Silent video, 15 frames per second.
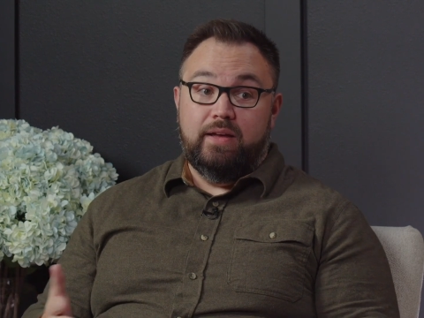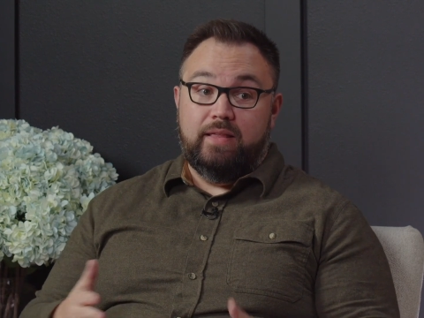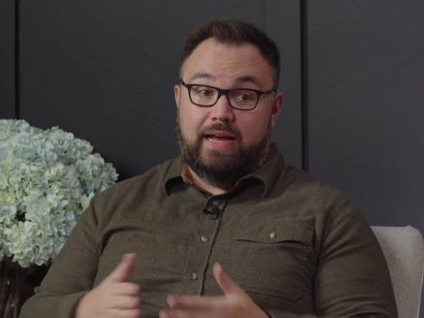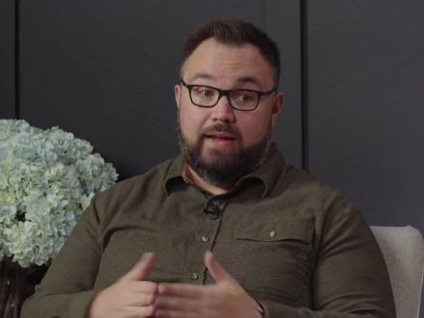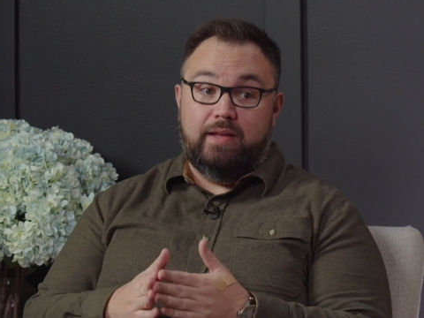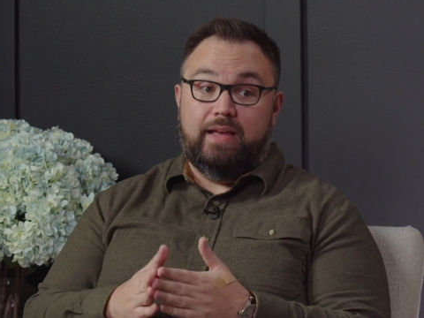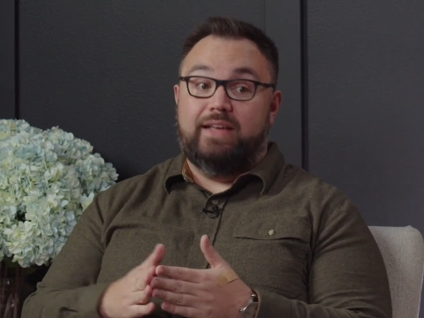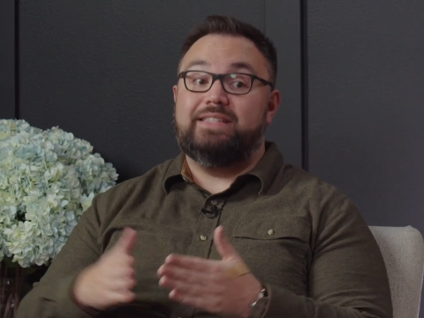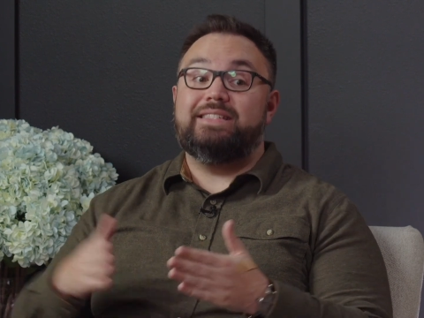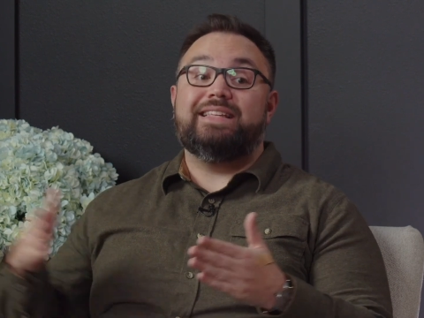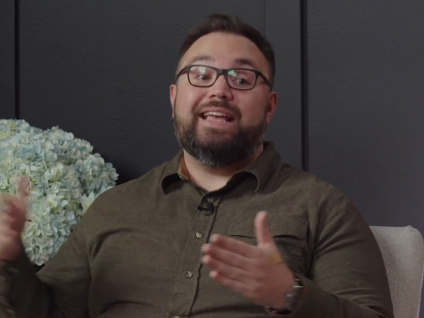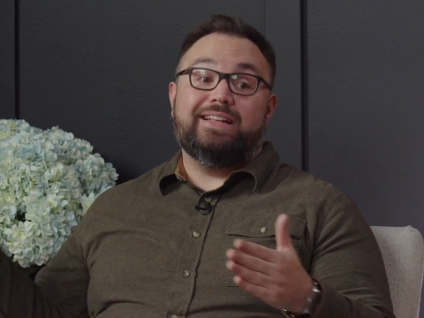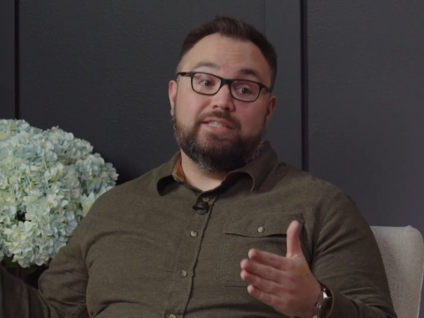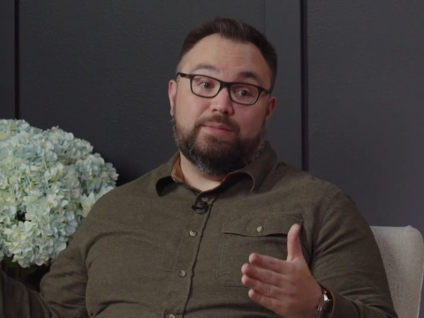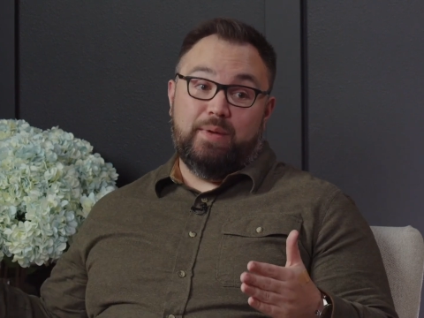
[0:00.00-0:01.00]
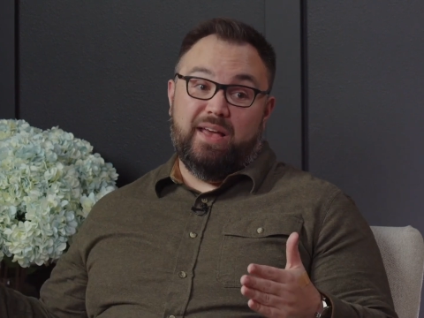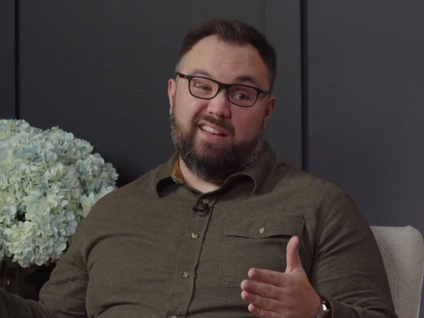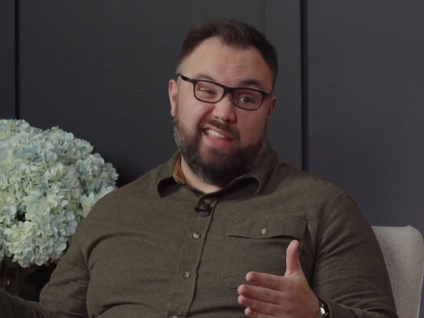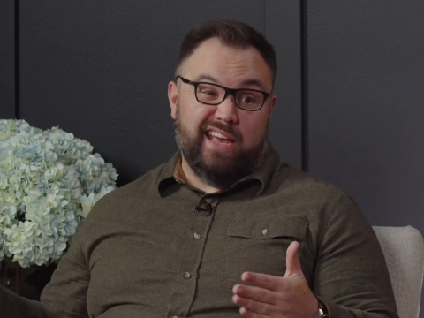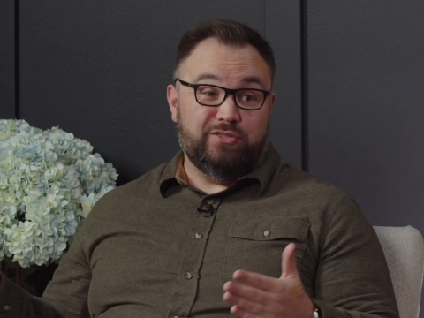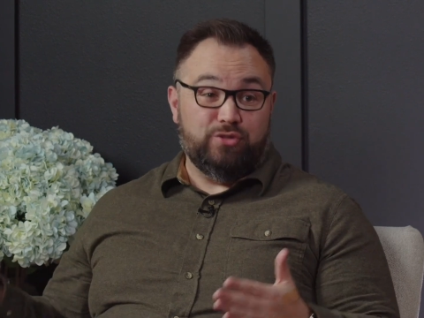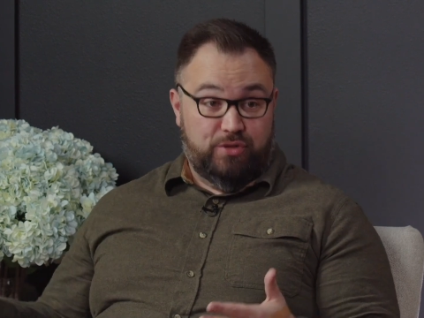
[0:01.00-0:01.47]
that extends
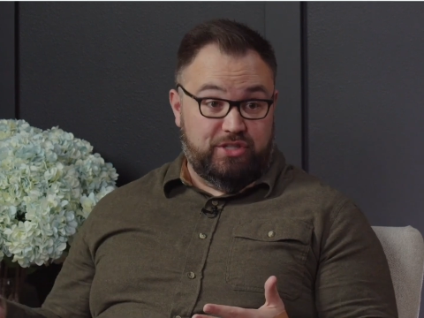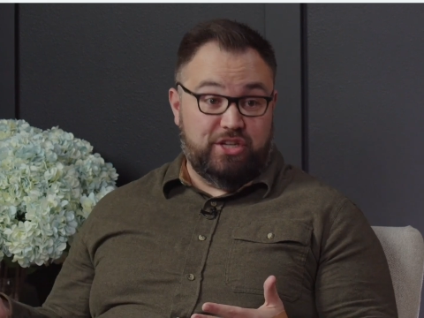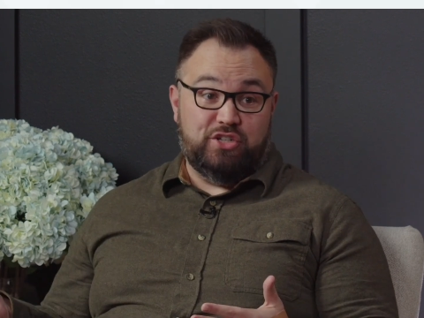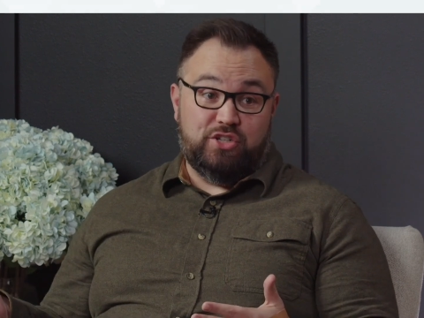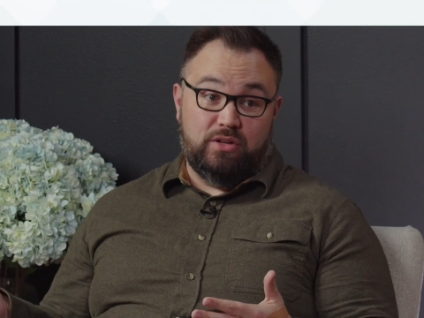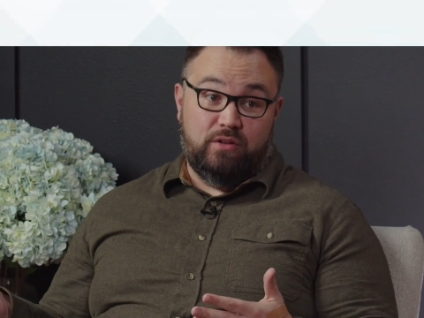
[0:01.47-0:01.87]
beyond that traditional